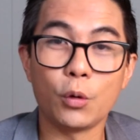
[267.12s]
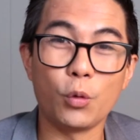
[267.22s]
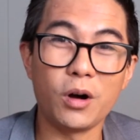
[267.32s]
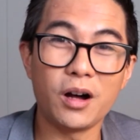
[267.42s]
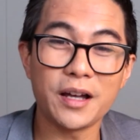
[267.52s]

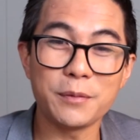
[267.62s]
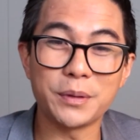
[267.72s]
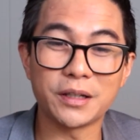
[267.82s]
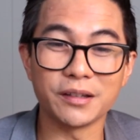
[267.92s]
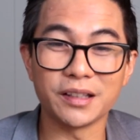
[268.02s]
Why?
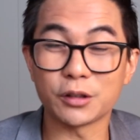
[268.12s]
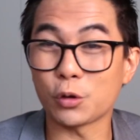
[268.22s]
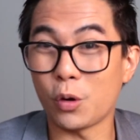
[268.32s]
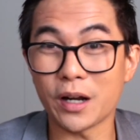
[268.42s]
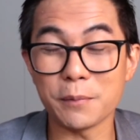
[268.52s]
Because it's
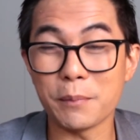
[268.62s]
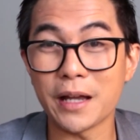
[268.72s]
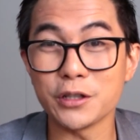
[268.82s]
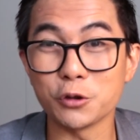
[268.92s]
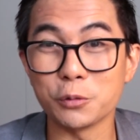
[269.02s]
quite a
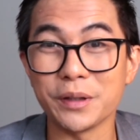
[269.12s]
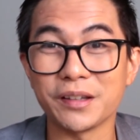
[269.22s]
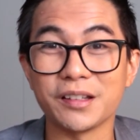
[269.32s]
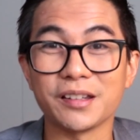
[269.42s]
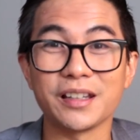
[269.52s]
manual
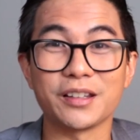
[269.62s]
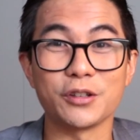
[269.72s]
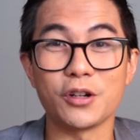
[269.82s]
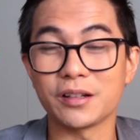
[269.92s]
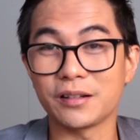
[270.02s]
business. It's
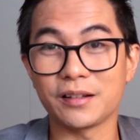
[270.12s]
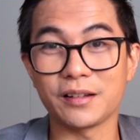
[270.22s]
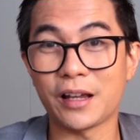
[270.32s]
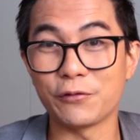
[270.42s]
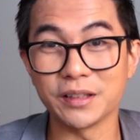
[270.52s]
not
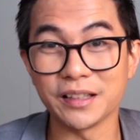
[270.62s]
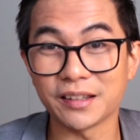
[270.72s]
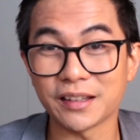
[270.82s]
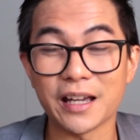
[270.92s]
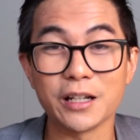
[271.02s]
heavily
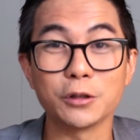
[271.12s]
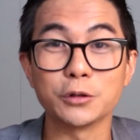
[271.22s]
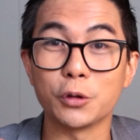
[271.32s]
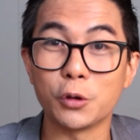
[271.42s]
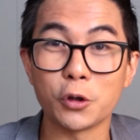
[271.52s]

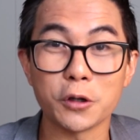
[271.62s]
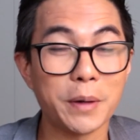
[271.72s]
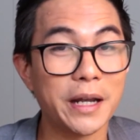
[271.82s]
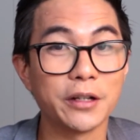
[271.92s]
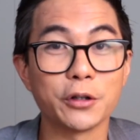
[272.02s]
scaled or
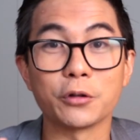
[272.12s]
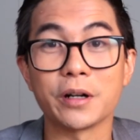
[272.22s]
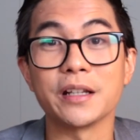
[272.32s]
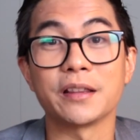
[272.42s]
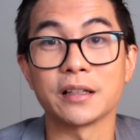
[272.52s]
automated or
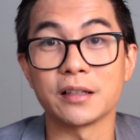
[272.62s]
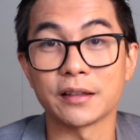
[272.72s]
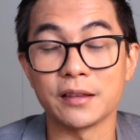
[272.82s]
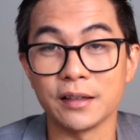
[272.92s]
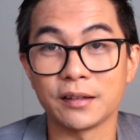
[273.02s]
anything
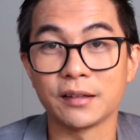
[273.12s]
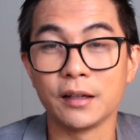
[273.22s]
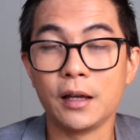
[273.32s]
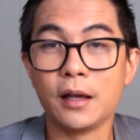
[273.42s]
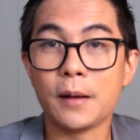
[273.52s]
like this.
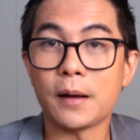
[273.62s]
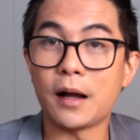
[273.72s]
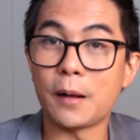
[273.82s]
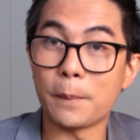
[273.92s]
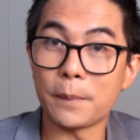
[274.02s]

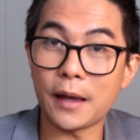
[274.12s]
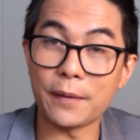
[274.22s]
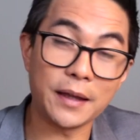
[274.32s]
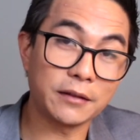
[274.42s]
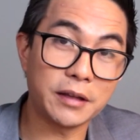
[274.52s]
Um,
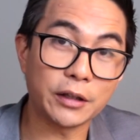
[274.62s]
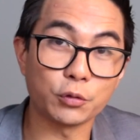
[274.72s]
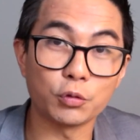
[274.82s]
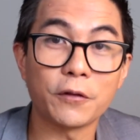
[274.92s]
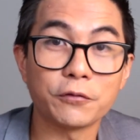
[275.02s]
and that,
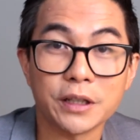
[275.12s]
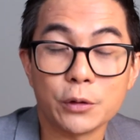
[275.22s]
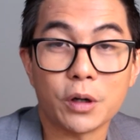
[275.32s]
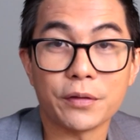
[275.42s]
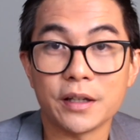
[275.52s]
that's roughly
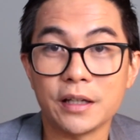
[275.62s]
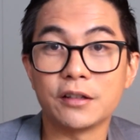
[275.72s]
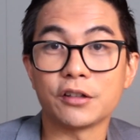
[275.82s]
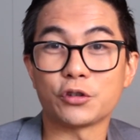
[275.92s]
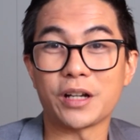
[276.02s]
what the
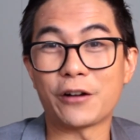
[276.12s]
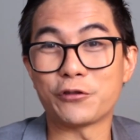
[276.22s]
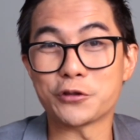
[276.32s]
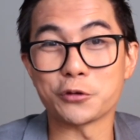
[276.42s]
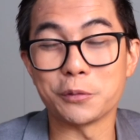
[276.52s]
industry
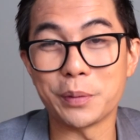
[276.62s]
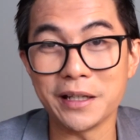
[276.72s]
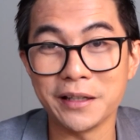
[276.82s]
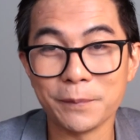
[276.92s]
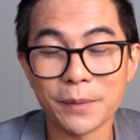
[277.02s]
average would
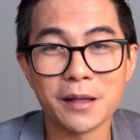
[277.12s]
be.